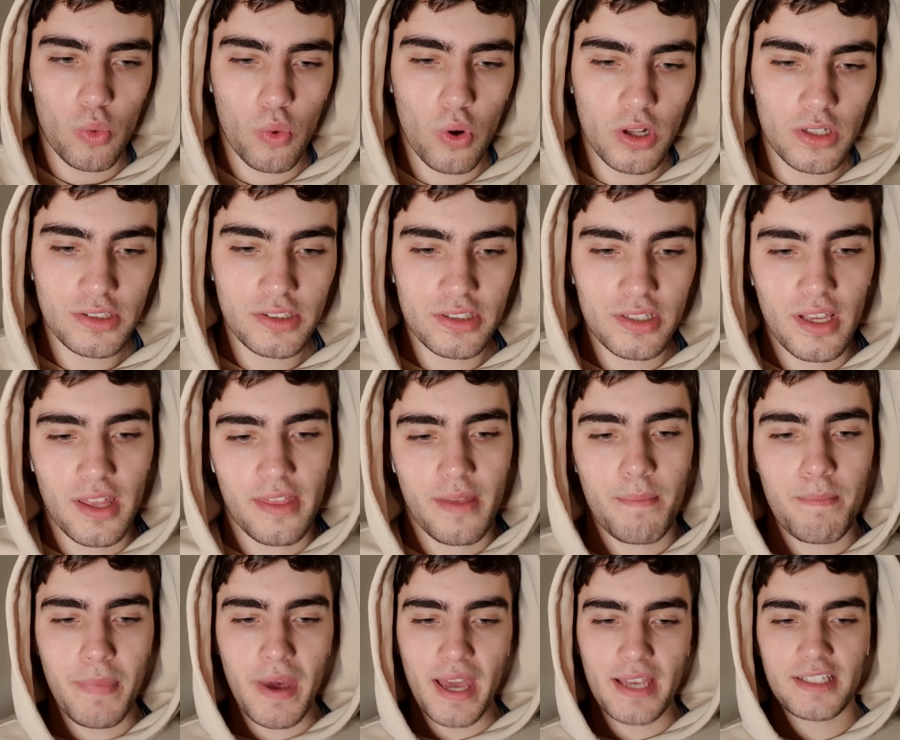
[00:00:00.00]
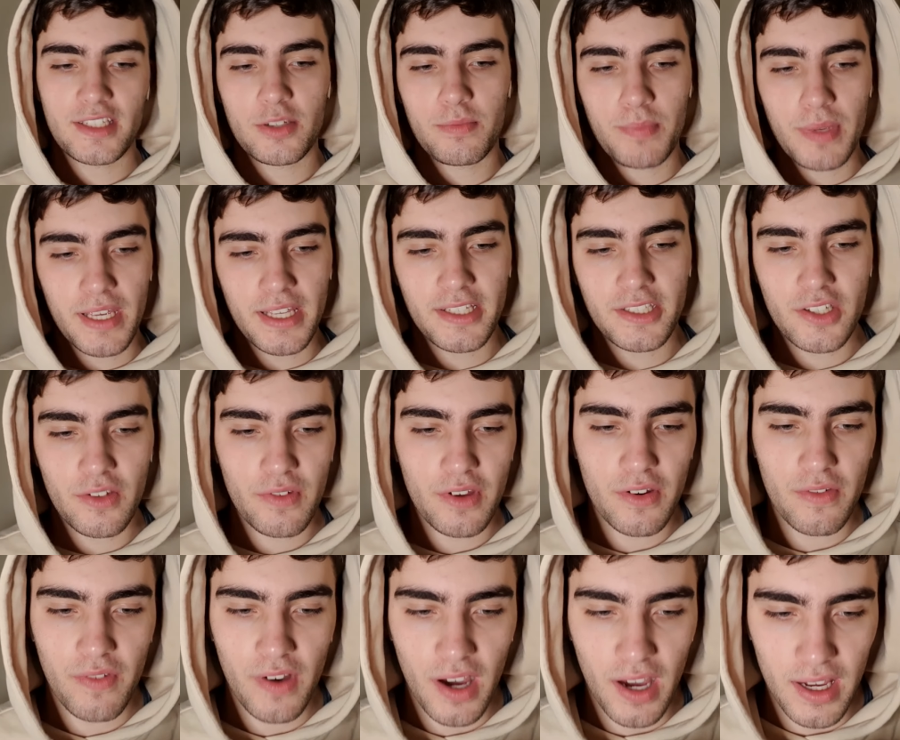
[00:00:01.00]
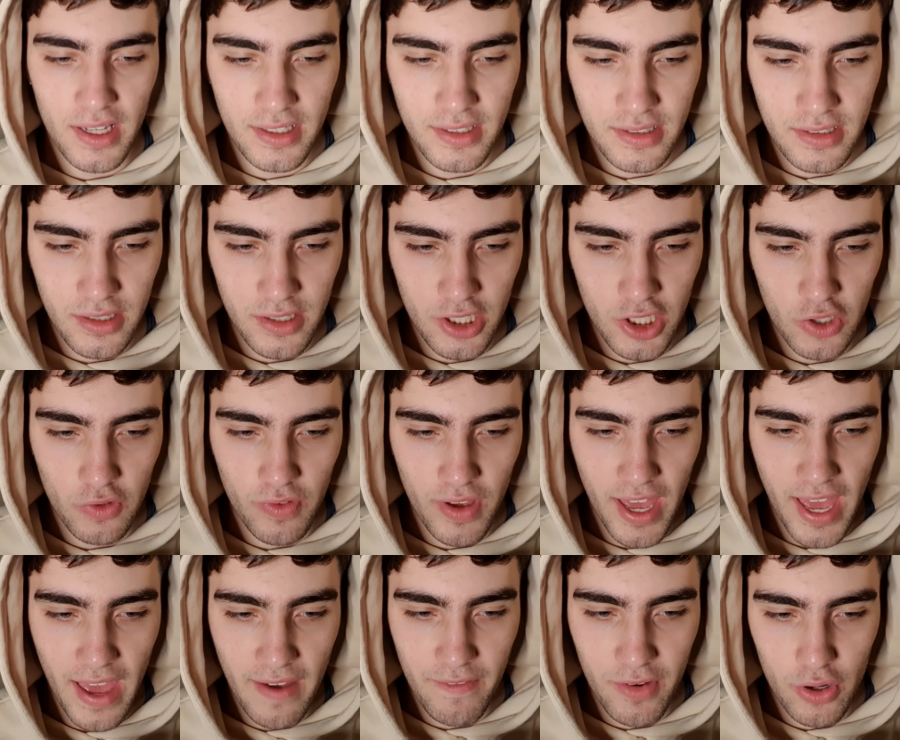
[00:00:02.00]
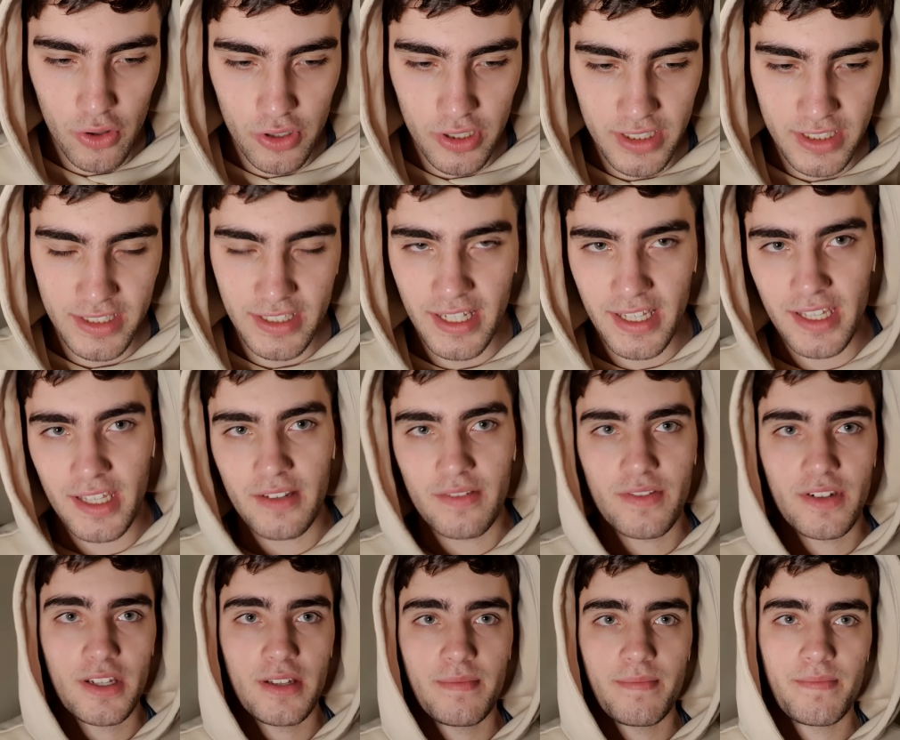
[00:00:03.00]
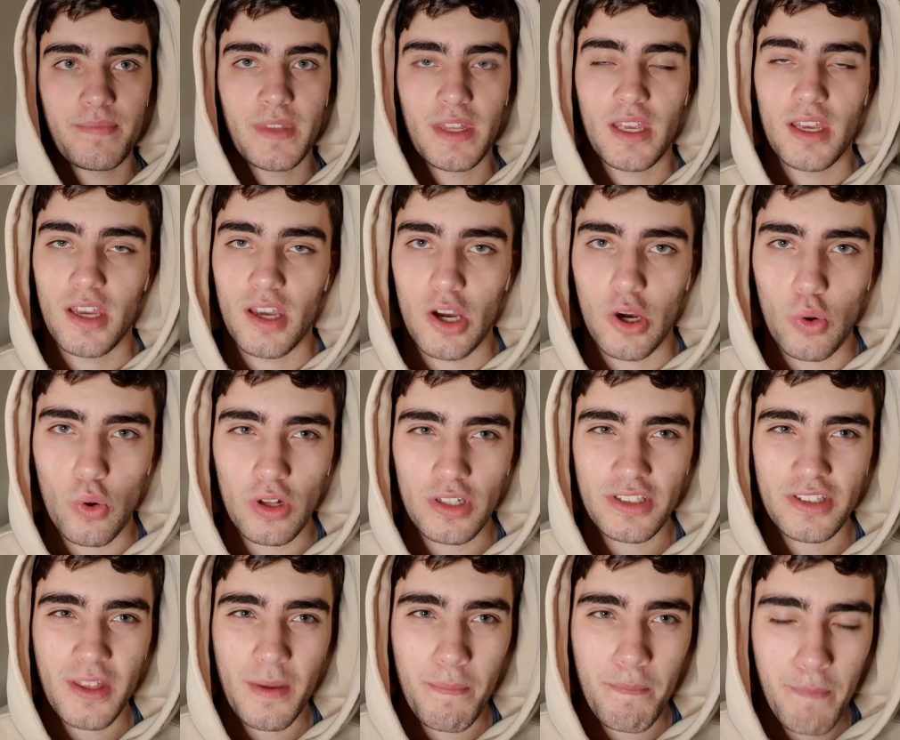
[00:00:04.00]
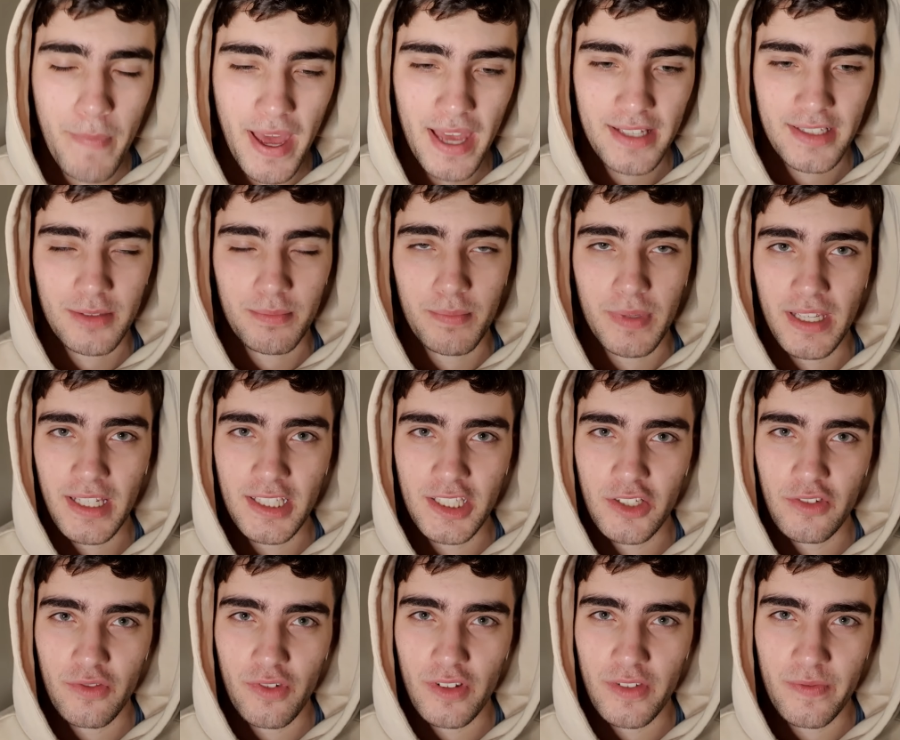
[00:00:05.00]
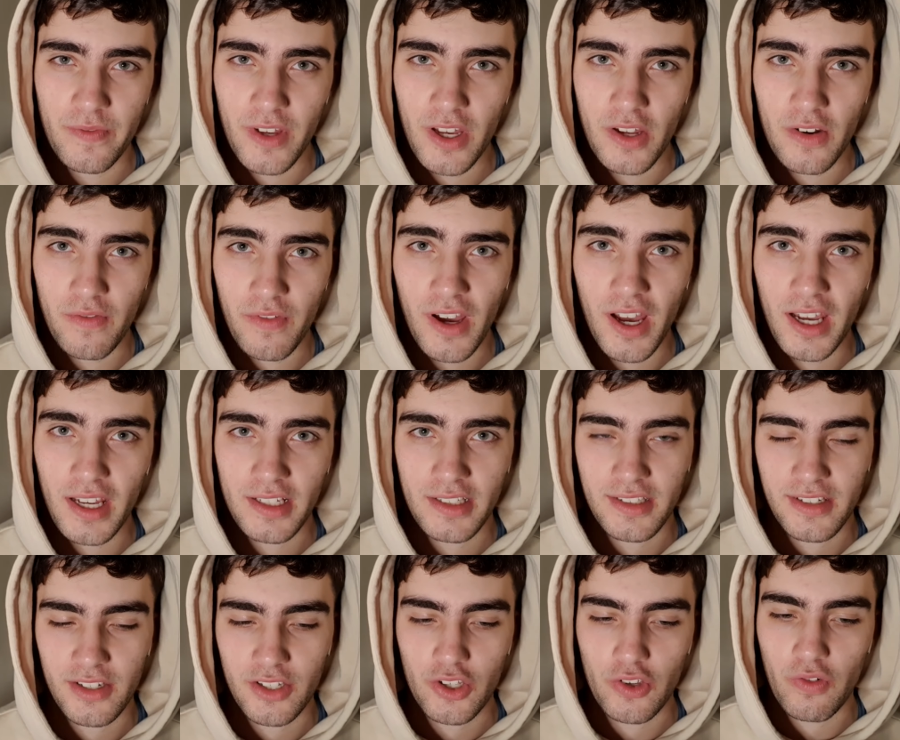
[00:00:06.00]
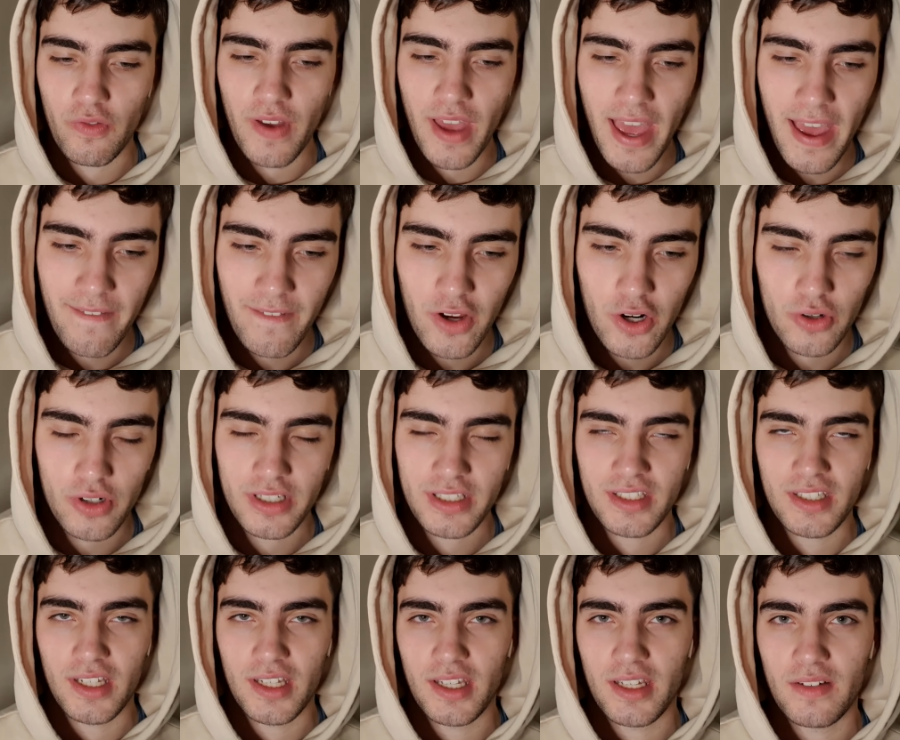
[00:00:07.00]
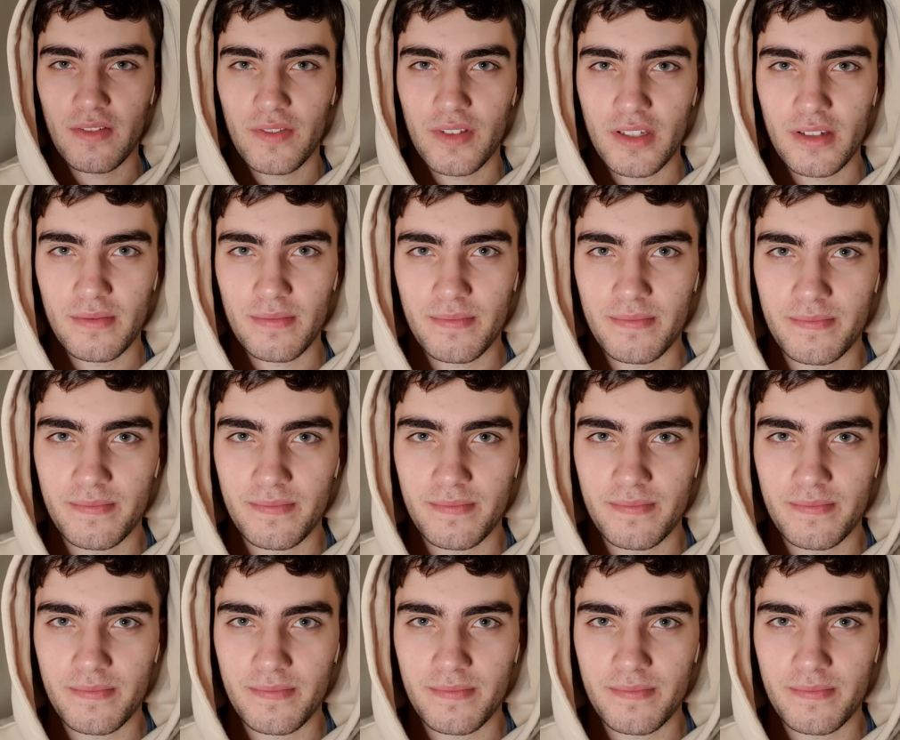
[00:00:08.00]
What's the best piece of advice you've ever received? What's the best piece of advice you've ever received?